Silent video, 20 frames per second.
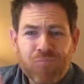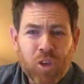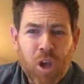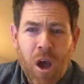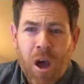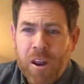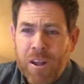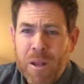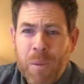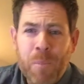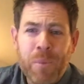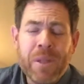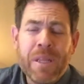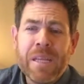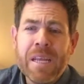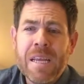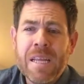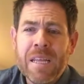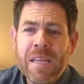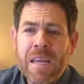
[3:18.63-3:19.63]
On a
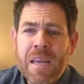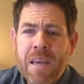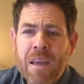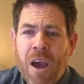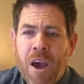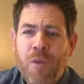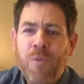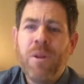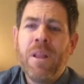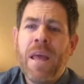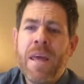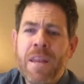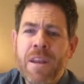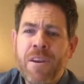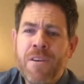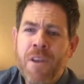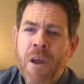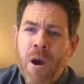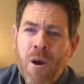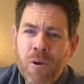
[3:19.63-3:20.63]
completely
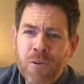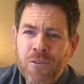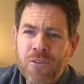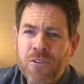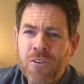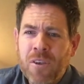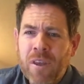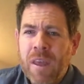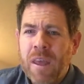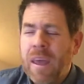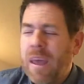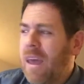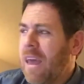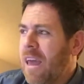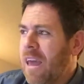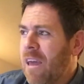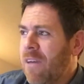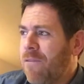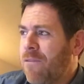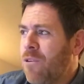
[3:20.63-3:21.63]
unrelated note,
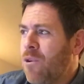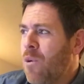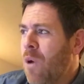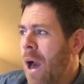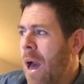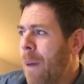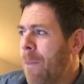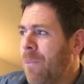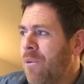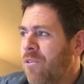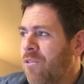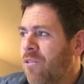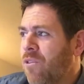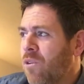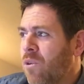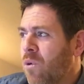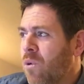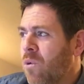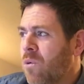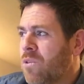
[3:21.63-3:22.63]
if you happen
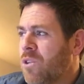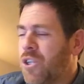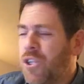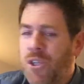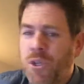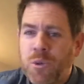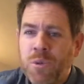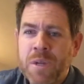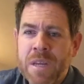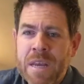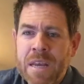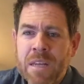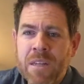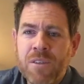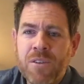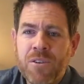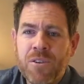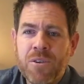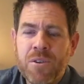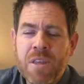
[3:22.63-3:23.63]
to tune
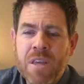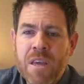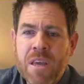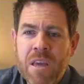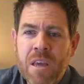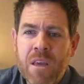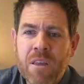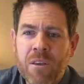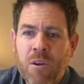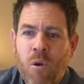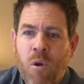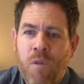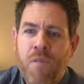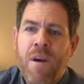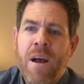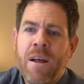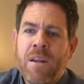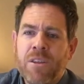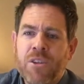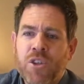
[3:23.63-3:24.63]
into the
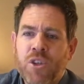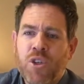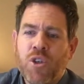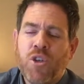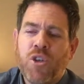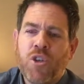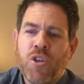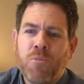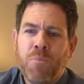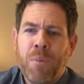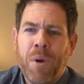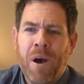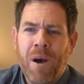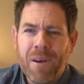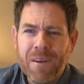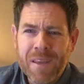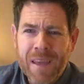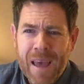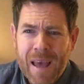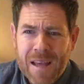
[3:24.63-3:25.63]
Corvallis Church's
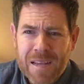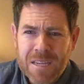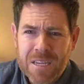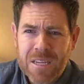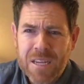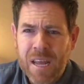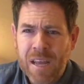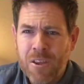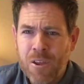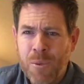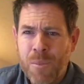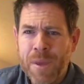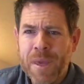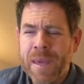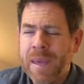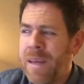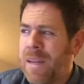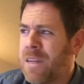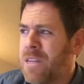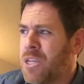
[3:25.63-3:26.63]
podcast and you
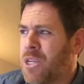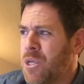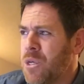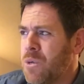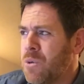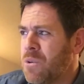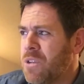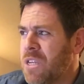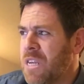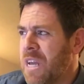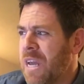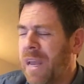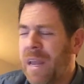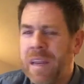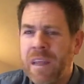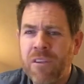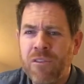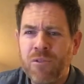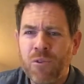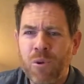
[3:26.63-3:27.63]
begin to see
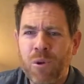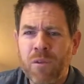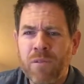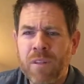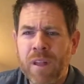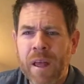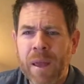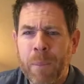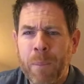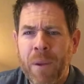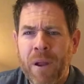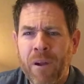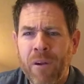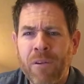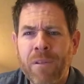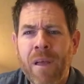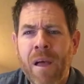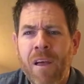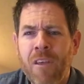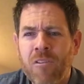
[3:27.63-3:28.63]
any sort of like
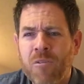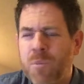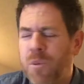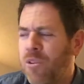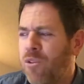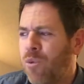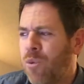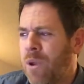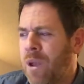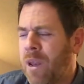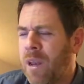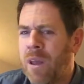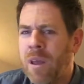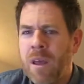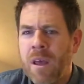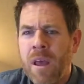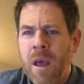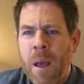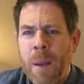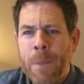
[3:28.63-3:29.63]
parallels between
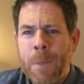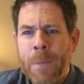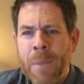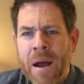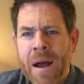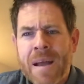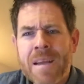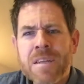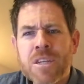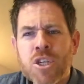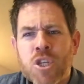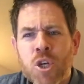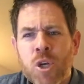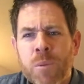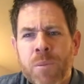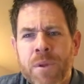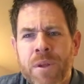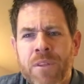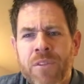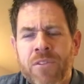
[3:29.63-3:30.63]
my
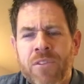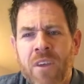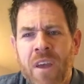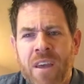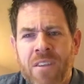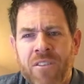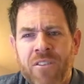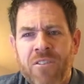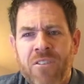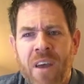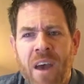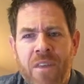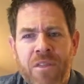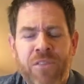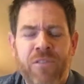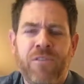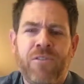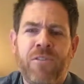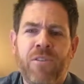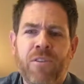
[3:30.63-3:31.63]
sermons and
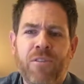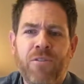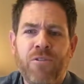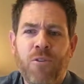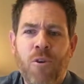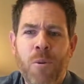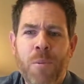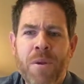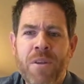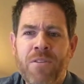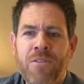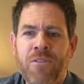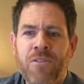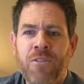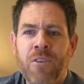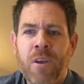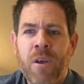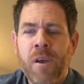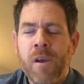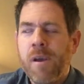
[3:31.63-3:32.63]
Seth's sermons,